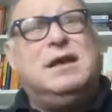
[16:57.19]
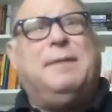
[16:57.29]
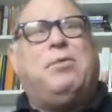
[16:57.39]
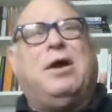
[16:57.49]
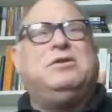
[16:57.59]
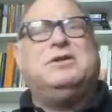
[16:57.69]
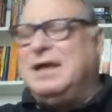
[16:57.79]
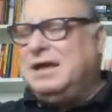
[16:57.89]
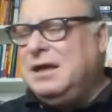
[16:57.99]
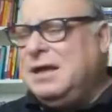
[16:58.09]
And prior to
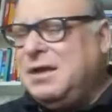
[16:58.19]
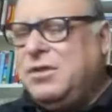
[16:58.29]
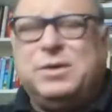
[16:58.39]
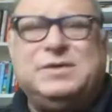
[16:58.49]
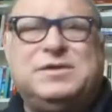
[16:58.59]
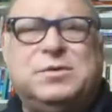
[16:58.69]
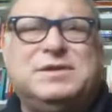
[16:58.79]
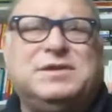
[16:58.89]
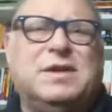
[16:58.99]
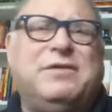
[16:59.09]
that, there
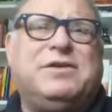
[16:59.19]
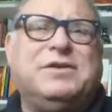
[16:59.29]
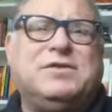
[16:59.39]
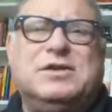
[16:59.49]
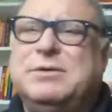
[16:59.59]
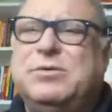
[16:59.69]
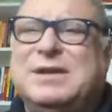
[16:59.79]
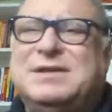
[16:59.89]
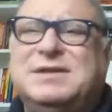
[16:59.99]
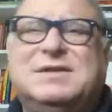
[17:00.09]
wasn't a lot of concern about
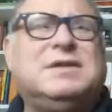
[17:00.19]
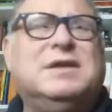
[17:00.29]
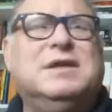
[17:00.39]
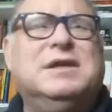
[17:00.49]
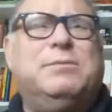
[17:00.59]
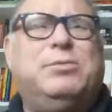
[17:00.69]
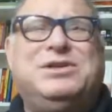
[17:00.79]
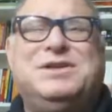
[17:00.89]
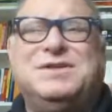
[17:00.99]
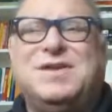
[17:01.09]
resonance in
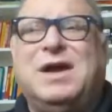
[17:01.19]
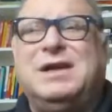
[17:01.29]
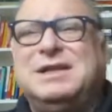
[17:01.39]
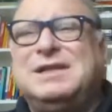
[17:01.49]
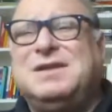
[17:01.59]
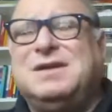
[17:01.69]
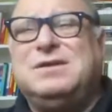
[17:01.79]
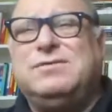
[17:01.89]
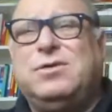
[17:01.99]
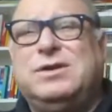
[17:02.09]
bridge design, and that's
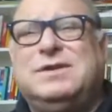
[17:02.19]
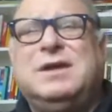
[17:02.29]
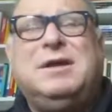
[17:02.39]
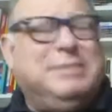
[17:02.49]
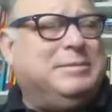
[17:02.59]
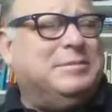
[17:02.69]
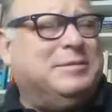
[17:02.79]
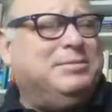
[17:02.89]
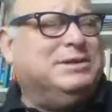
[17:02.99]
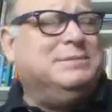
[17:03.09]
1940. People have
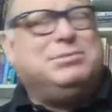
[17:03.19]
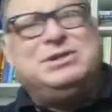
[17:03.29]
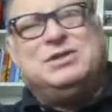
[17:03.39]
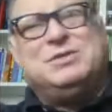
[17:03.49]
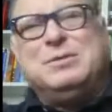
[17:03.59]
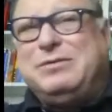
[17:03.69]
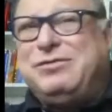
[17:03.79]
been building bridges, by the way, for